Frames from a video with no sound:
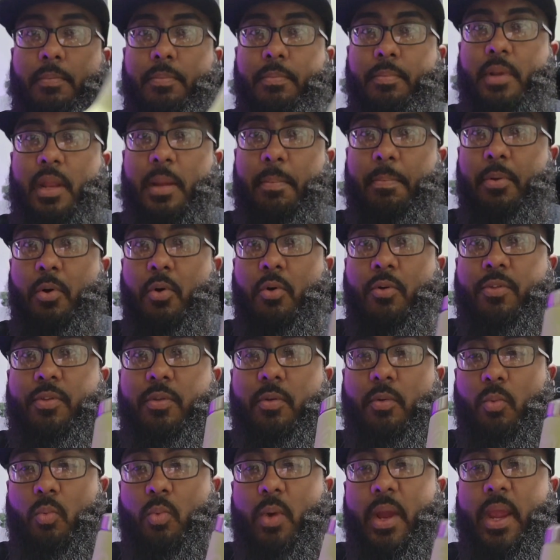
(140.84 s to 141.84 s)
They
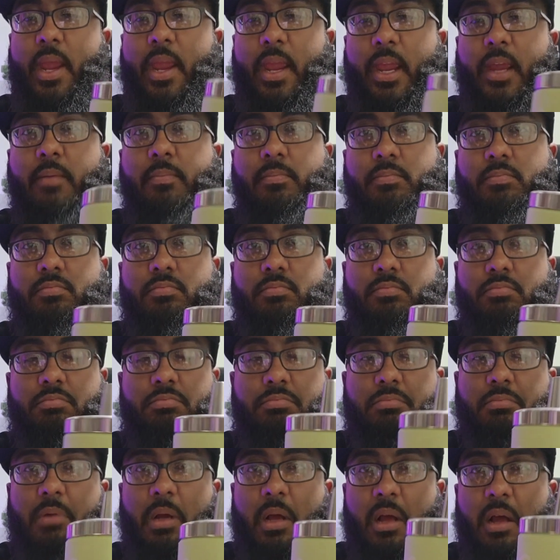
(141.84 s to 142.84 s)
both weigh
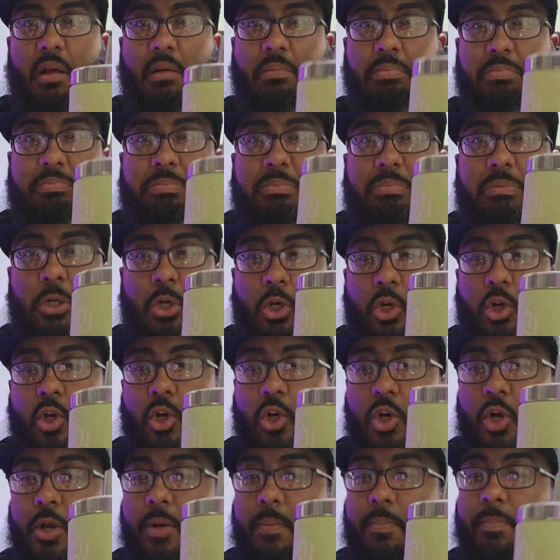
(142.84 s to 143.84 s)
a
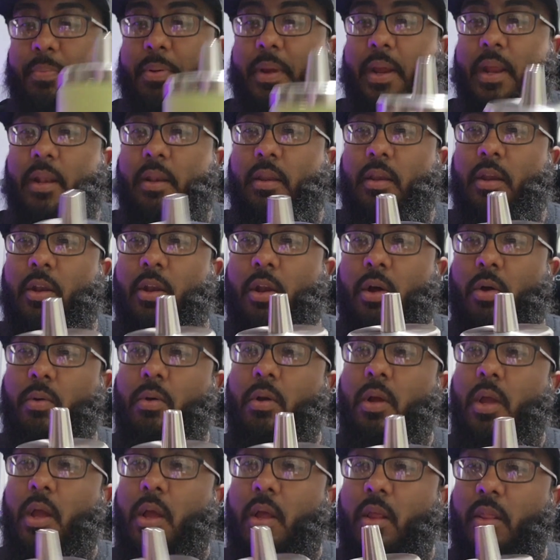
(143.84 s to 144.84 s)
good bit, you know.